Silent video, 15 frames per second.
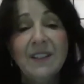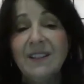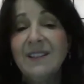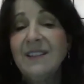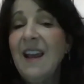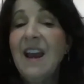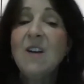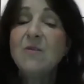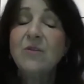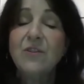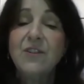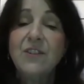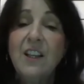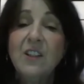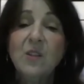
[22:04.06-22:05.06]
down or
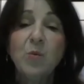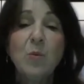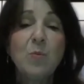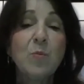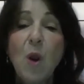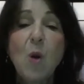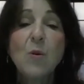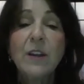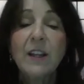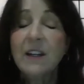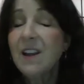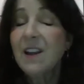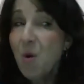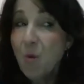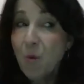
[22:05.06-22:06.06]
says we're broken.
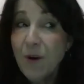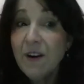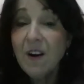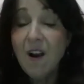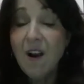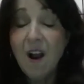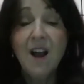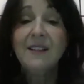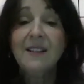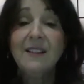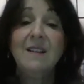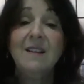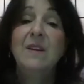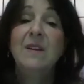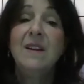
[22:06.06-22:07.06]
We are awesome,
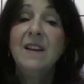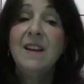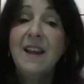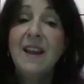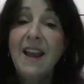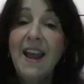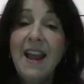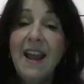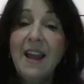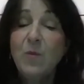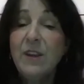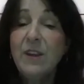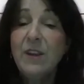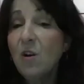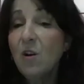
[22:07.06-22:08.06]
and
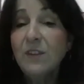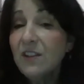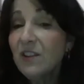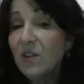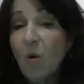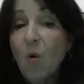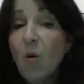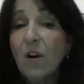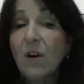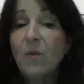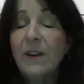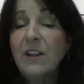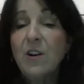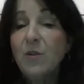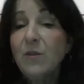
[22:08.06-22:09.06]
we can only soar.
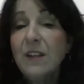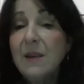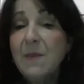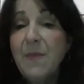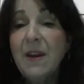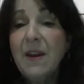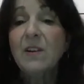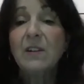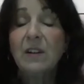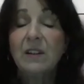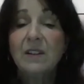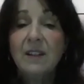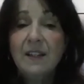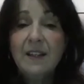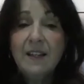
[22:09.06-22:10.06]
We can only get better.
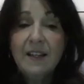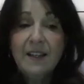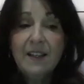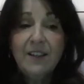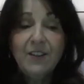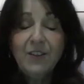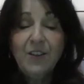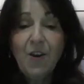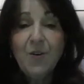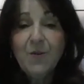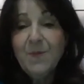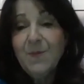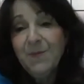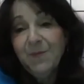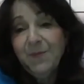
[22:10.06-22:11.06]

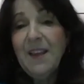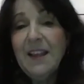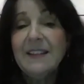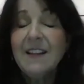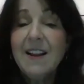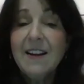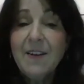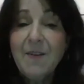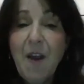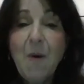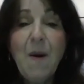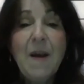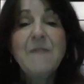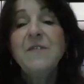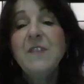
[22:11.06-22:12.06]
So that's kind of how
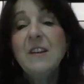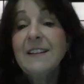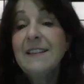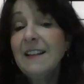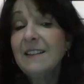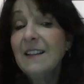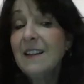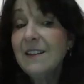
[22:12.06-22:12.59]
I feel, and that's kind of